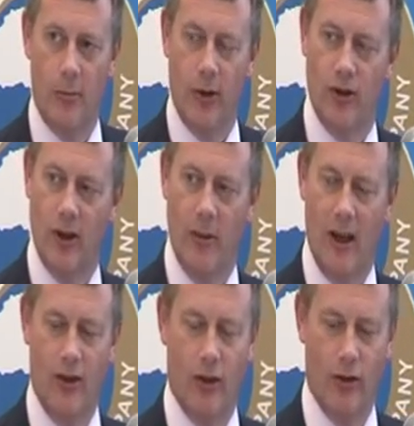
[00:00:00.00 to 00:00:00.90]
project
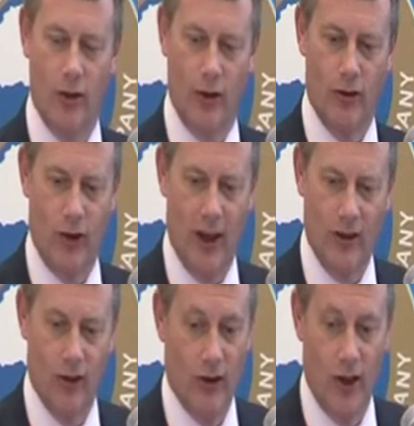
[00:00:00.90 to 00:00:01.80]
managers or the
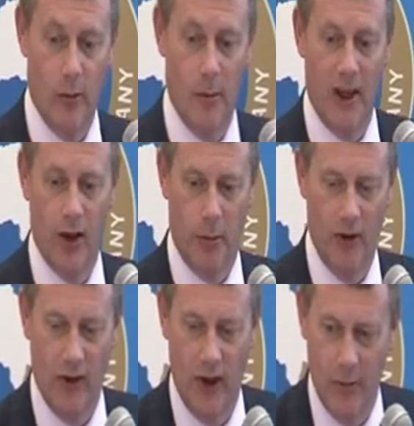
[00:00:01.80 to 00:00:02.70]
contractors, and there will be
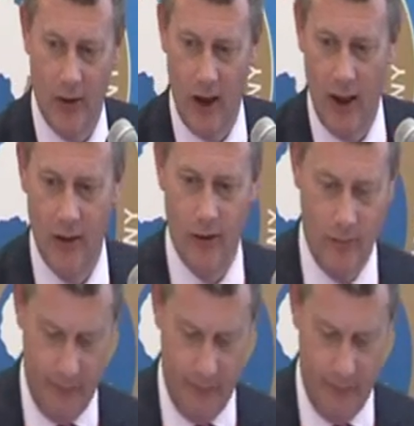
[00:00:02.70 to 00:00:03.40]
copies of them around.